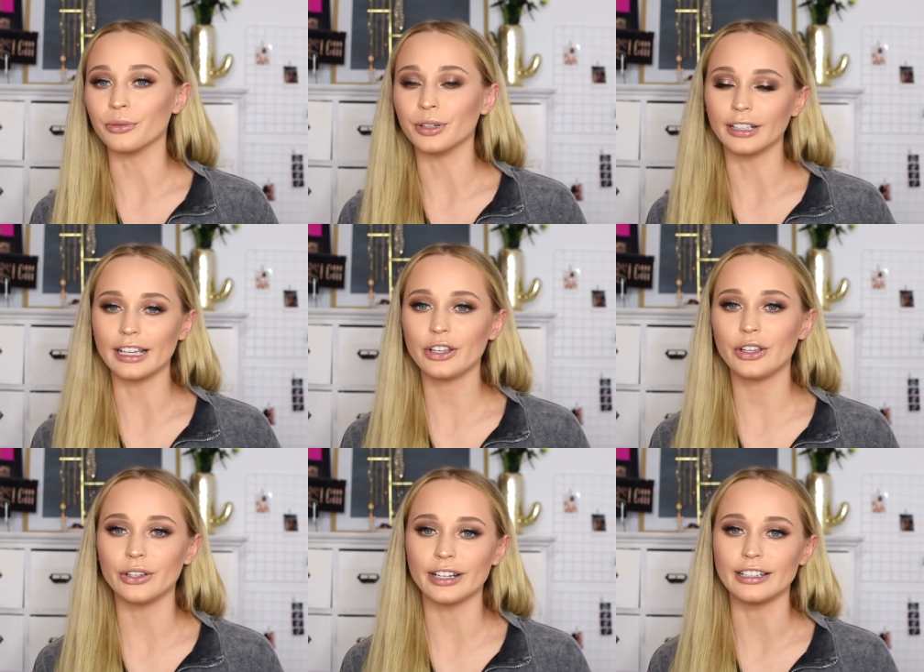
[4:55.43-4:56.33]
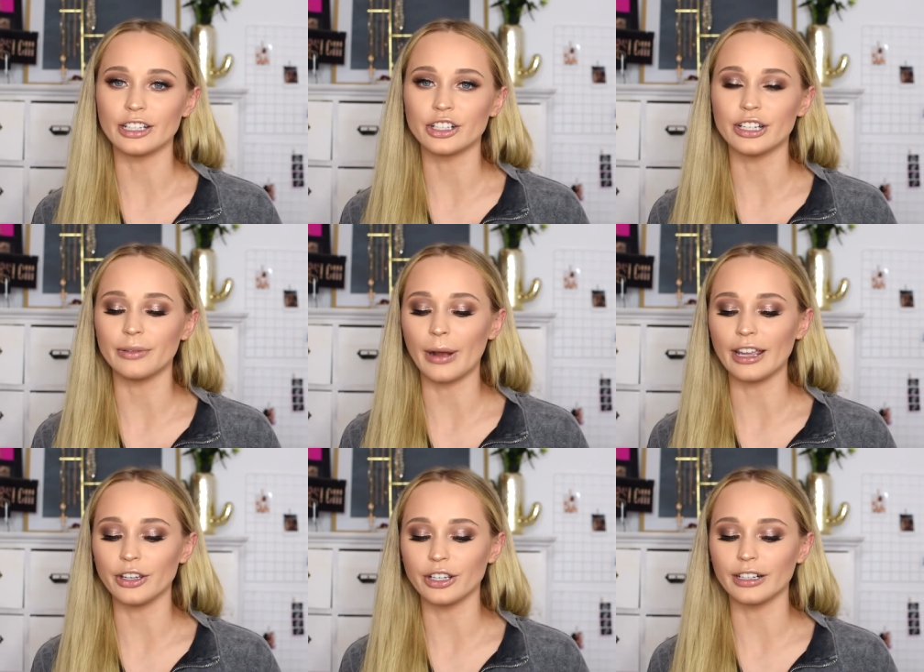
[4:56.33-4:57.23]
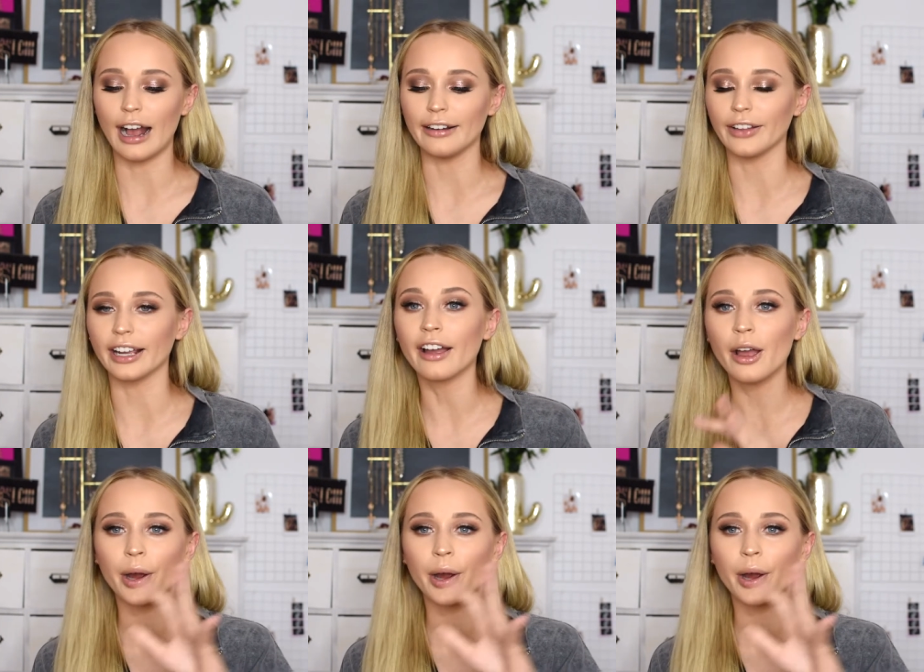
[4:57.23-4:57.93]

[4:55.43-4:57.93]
really cute addition where you can kind of like